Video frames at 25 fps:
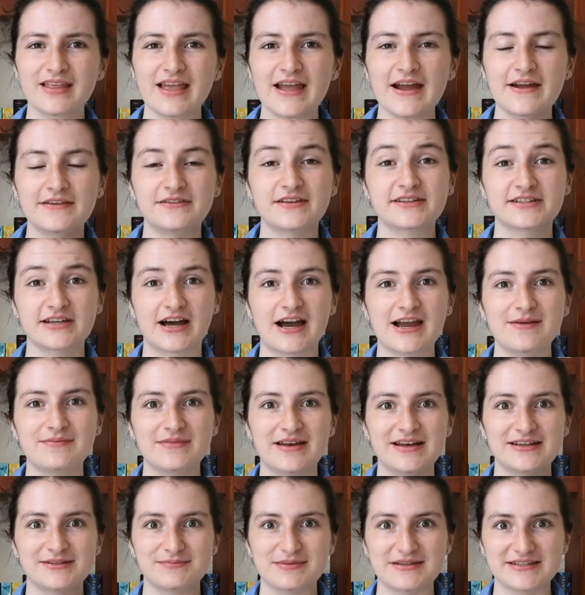and the time
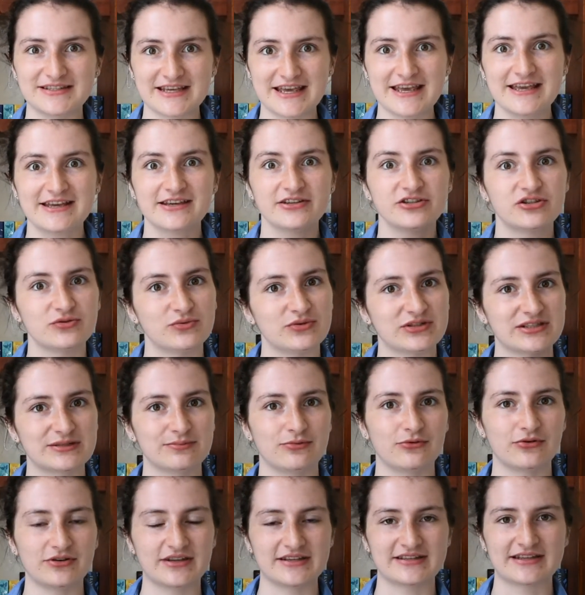that has been taken to
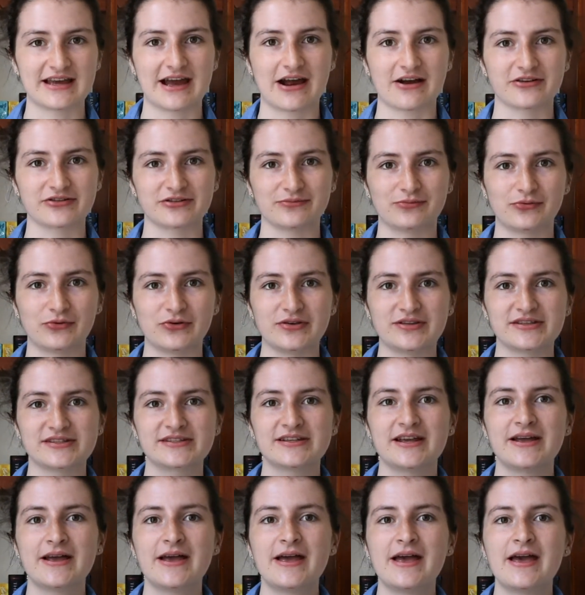explore these character
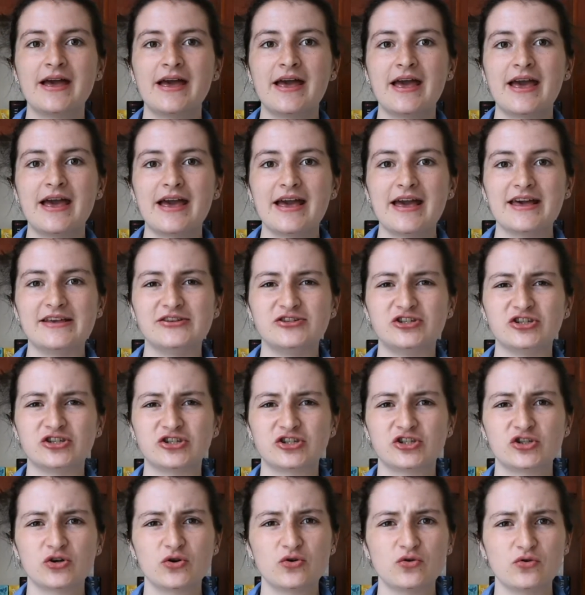points is
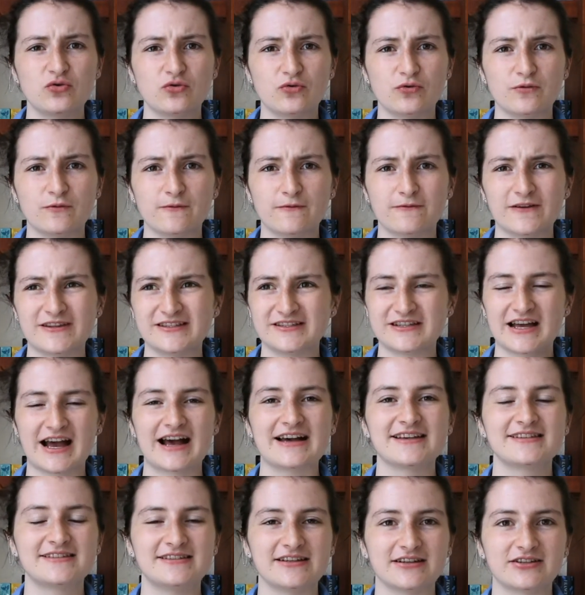just so
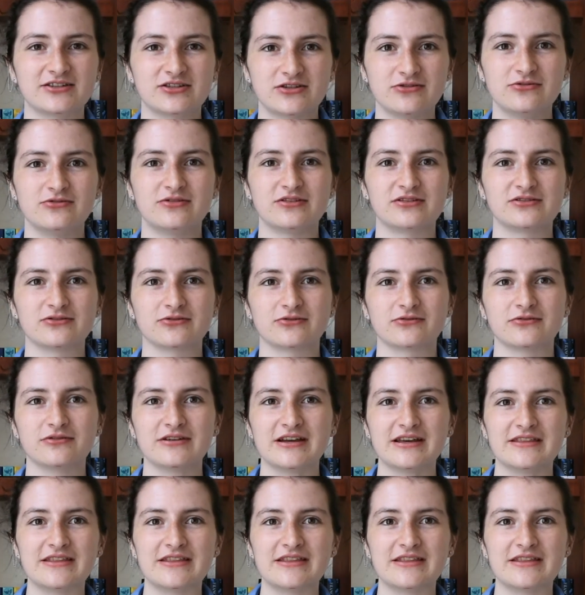fantastic to the story.